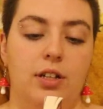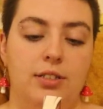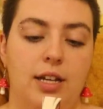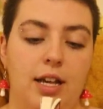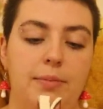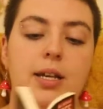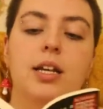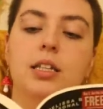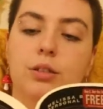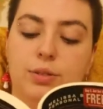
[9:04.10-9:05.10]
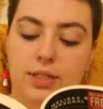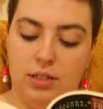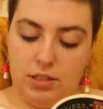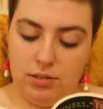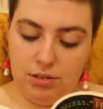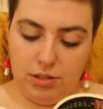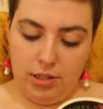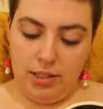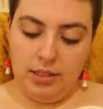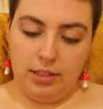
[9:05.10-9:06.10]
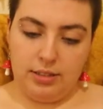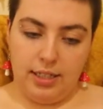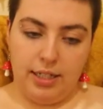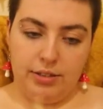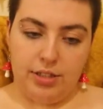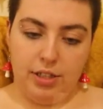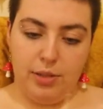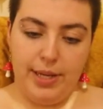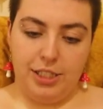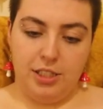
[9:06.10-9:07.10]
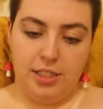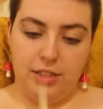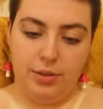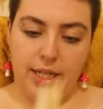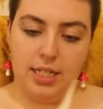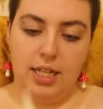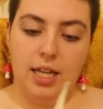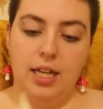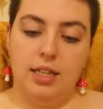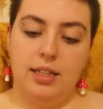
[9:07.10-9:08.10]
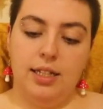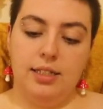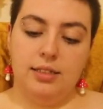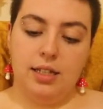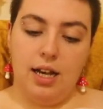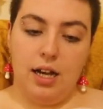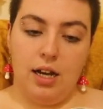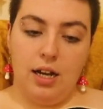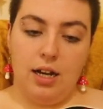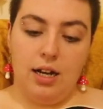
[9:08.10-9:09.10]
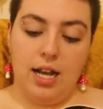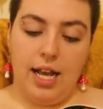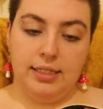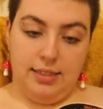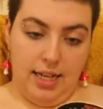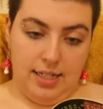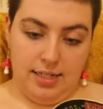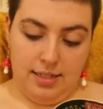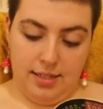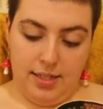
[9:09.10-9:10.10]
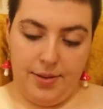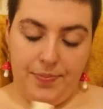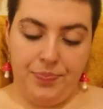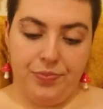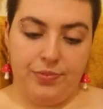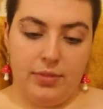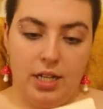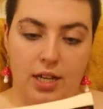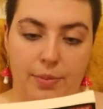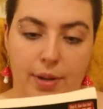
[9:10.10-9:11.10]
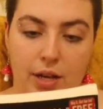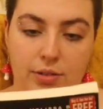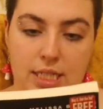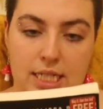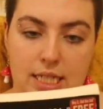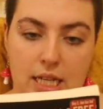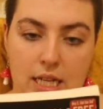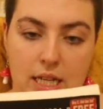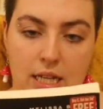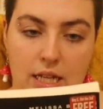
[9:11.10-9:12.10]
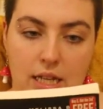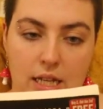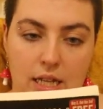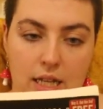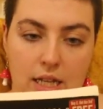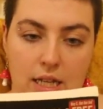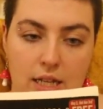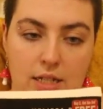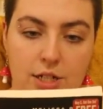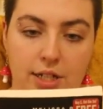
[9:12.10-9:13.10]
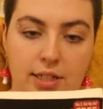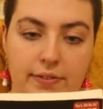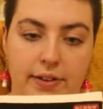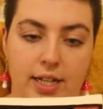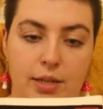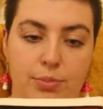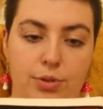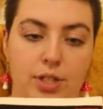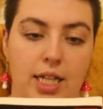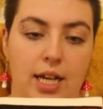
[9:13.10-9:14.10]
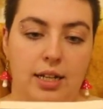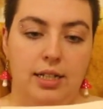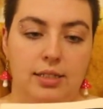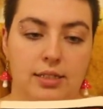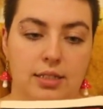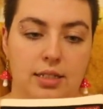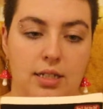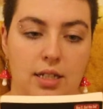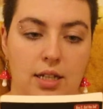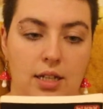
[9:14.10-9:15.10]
a long time. This one I also started, looks like I was 30 pages into it. These are essays about darkly funny, brutally honest,